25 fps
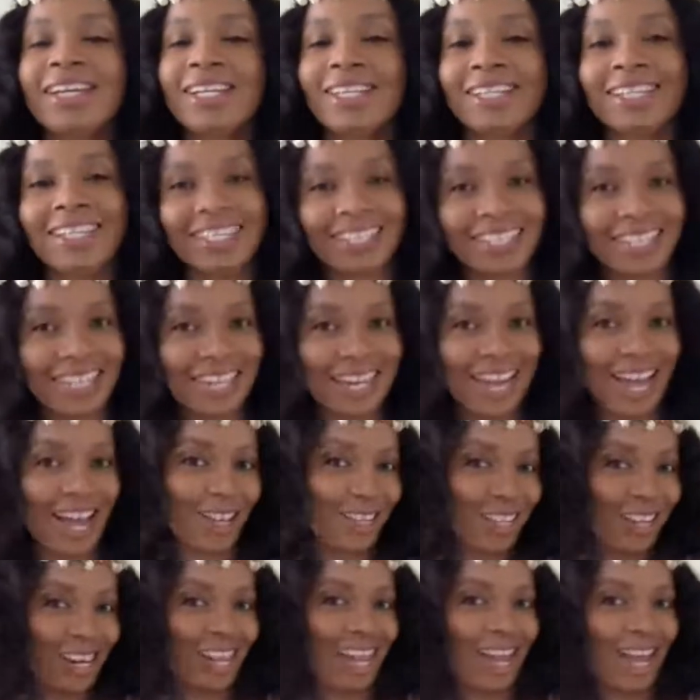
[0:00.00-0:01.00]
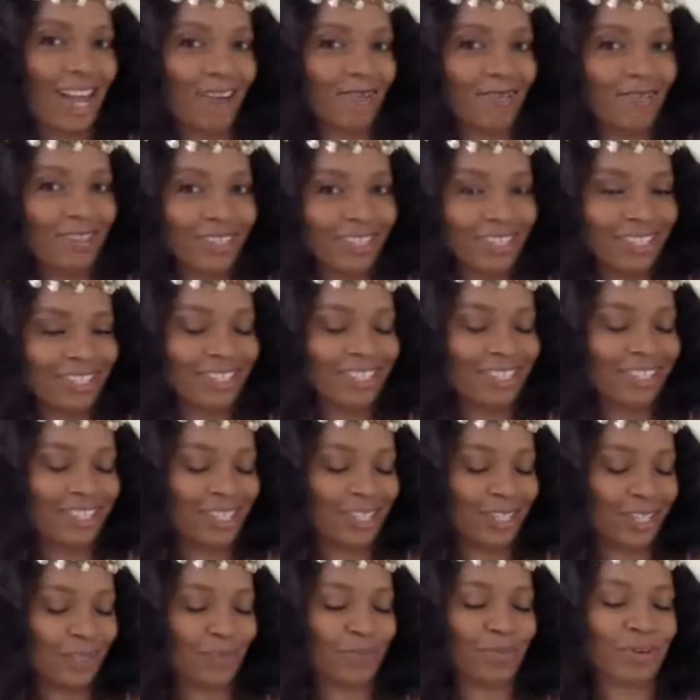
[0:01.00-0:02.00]
Listen, now that I have this
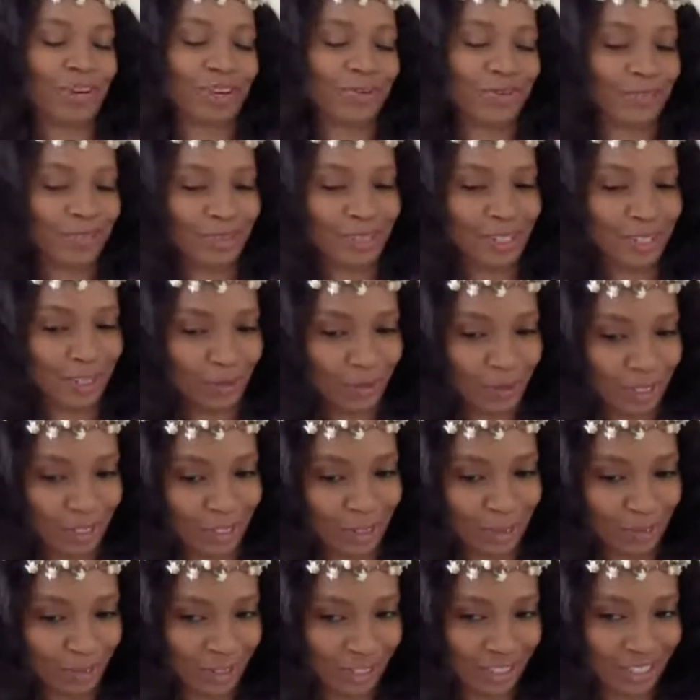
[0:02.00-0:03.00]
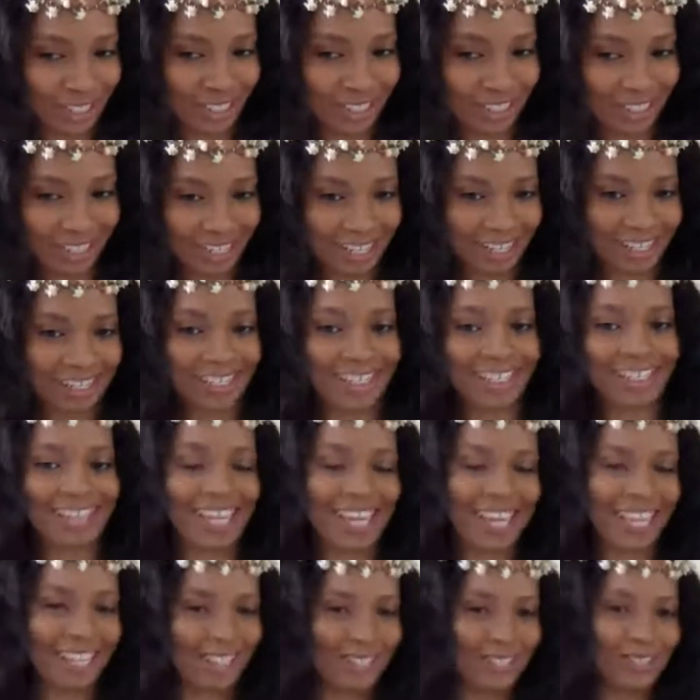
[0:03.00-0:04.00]
Breville espresso machine as a
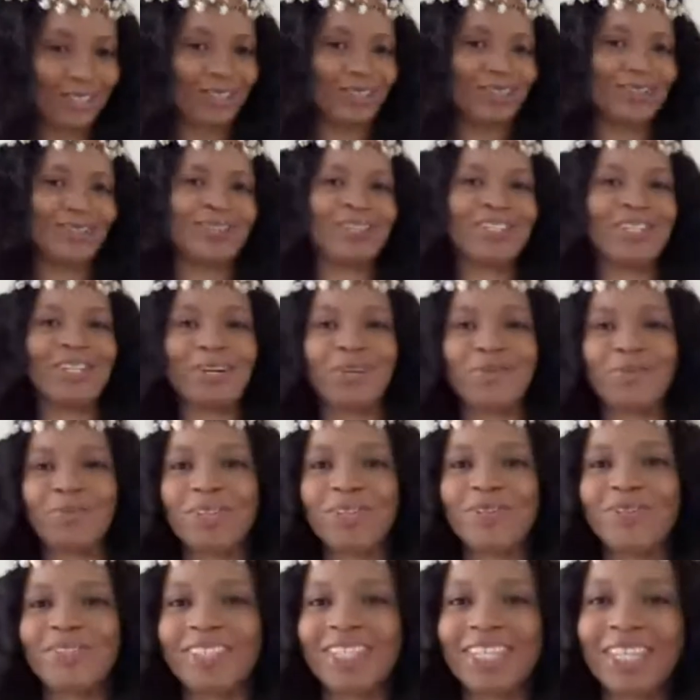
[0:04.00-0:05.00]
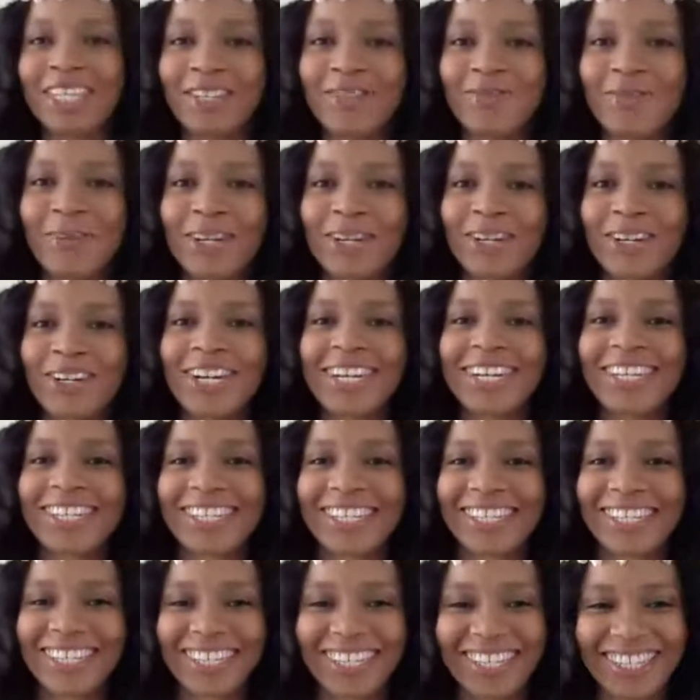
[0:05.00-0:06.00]
thanks to previous incubator
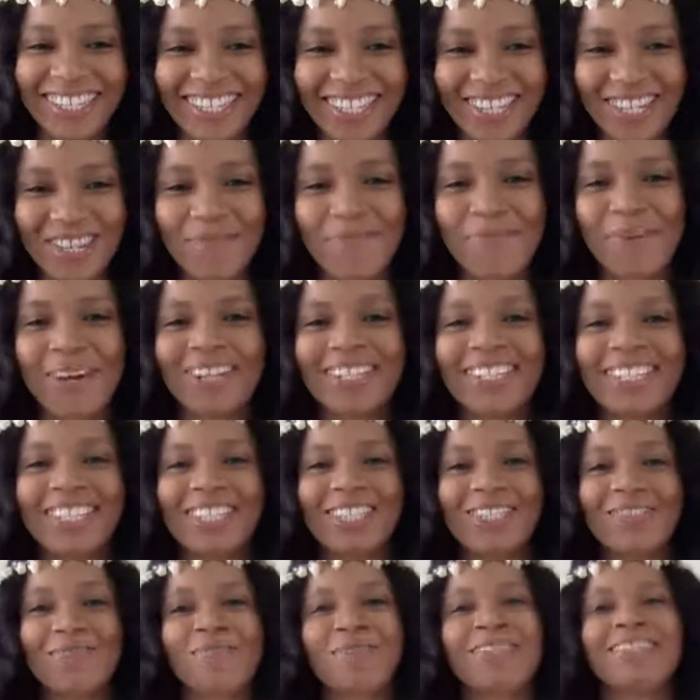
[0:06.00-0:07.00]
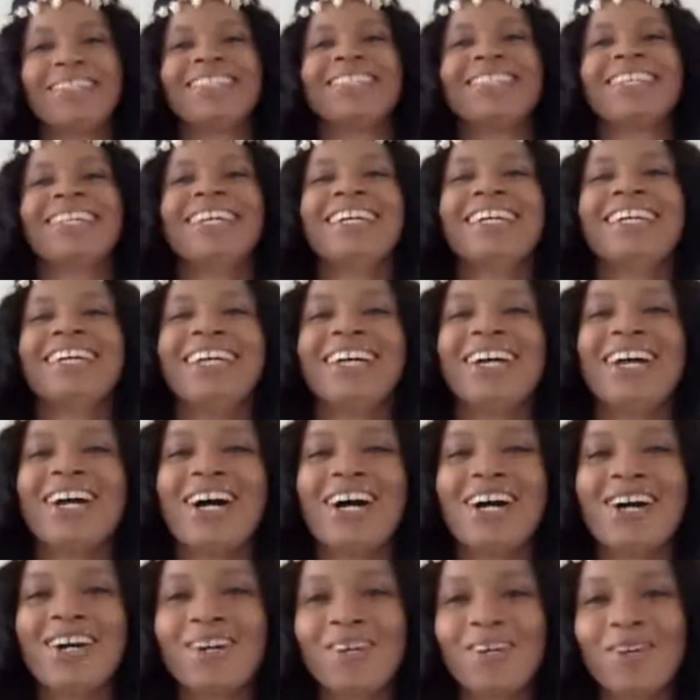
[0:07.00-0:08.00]
participants,
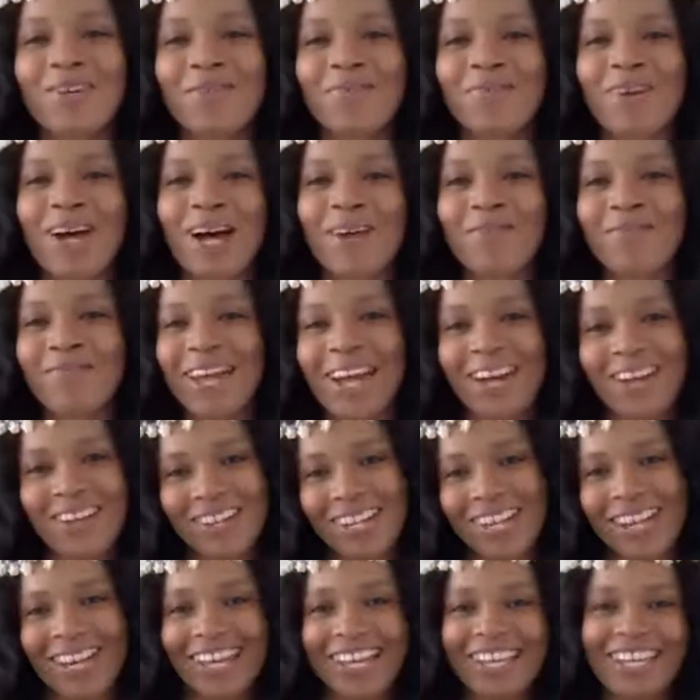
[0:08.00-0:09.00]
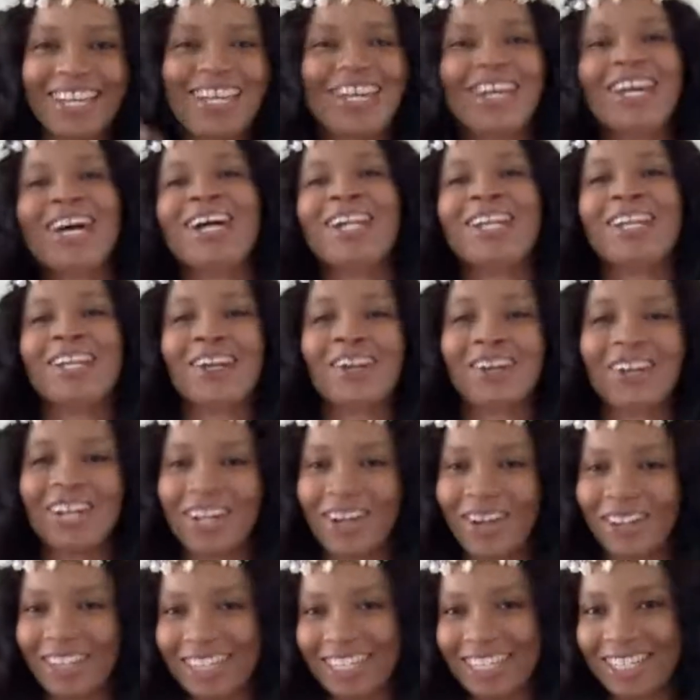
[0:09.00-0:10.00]
I'm now like
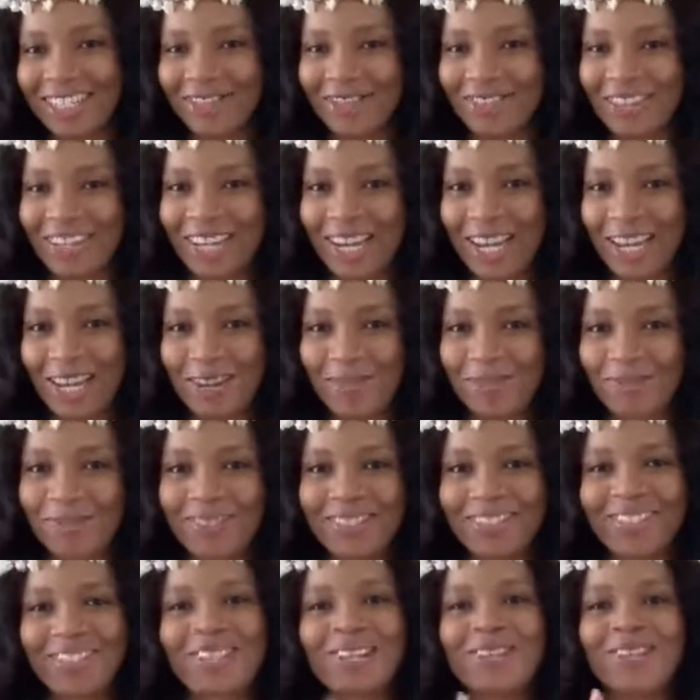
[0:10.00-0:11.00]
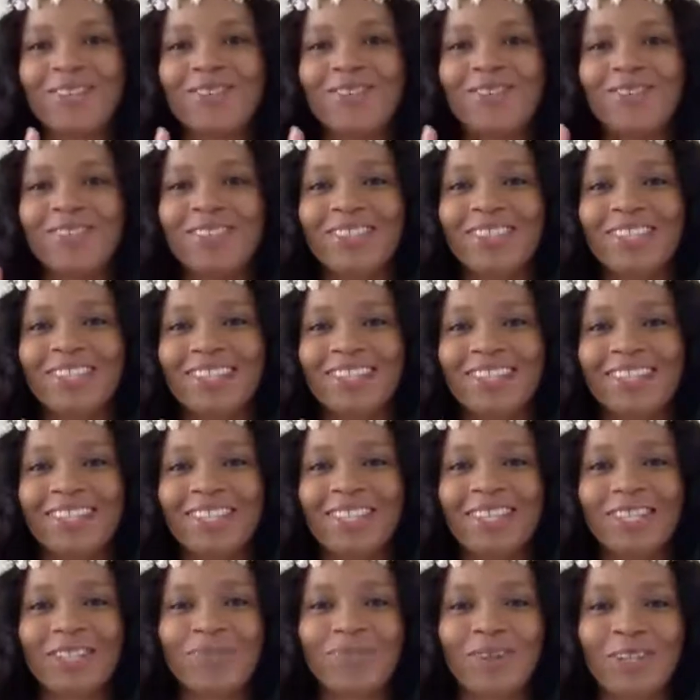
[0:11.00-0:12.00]
learning all these different names of the
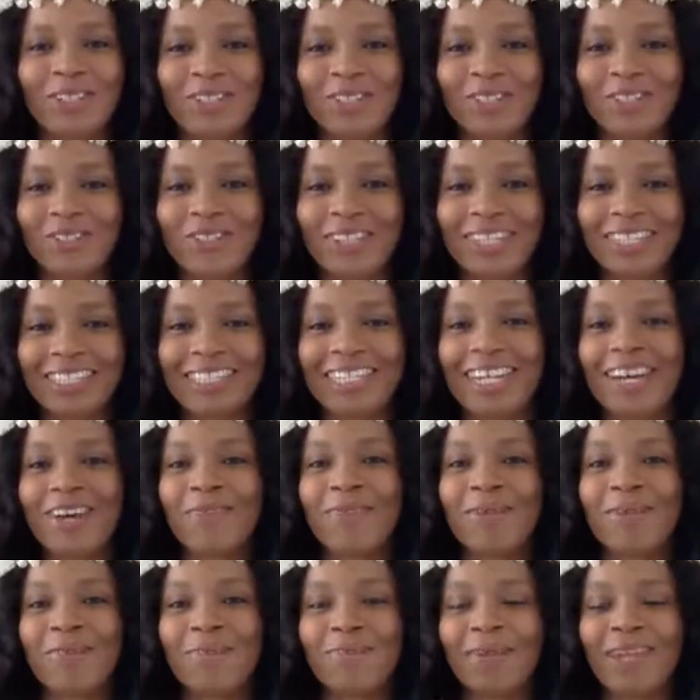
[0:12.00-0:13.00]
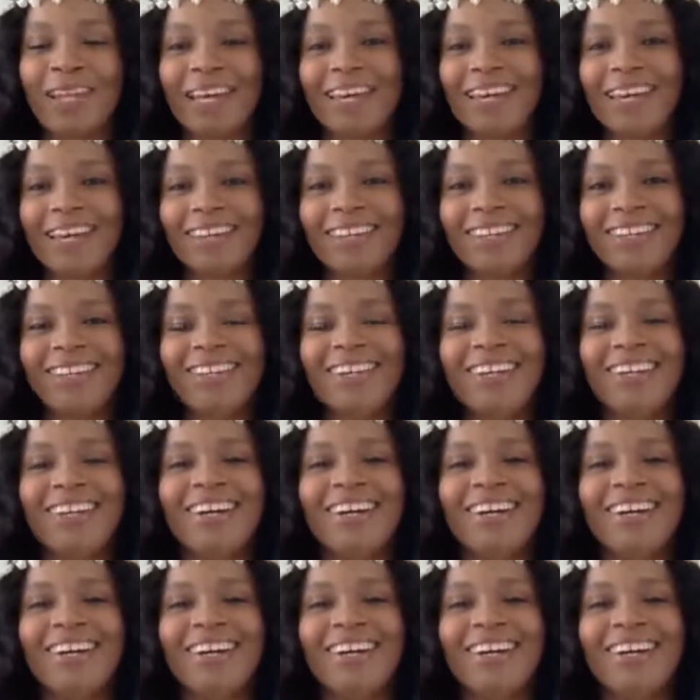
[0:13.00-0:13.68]
espresso drinks, and I've been playing.